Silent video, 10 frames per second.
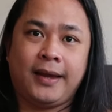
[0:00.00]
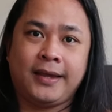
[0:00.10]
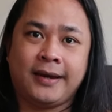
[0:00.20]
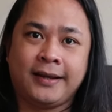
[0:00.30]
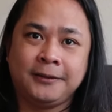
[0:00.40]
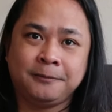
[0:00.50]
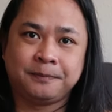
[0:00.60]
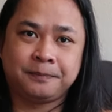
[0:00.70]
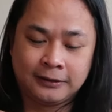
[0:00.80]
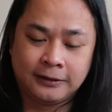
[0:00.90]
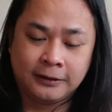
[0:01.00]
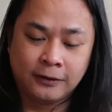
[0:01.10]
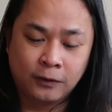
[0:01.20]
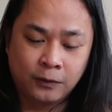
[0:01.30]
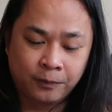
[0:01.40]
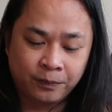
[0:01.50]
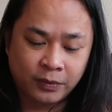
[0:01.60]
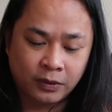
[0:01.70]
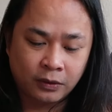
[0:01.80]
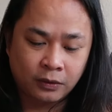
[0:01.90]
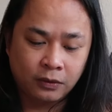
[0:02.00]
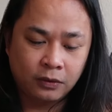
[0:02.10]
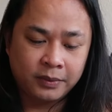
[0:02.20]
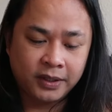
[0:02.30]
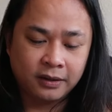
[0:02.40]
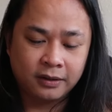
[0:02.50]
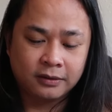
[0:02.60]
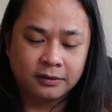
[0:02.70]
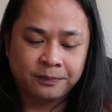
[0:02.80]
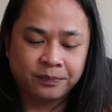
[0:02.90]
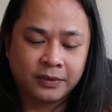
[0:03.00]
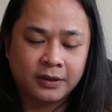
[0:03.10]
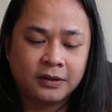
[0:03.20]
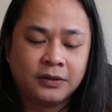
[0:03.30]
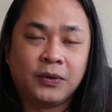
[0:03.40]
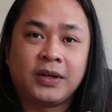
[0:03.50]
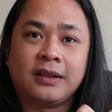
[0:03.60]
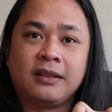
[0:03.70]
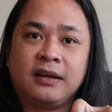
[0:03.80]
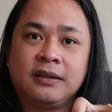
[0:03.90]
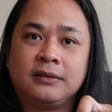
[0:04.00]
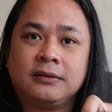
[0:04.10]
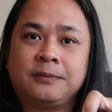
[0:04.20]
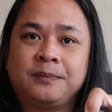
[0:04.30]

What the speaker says: Ayan. Oh my god. Look at that.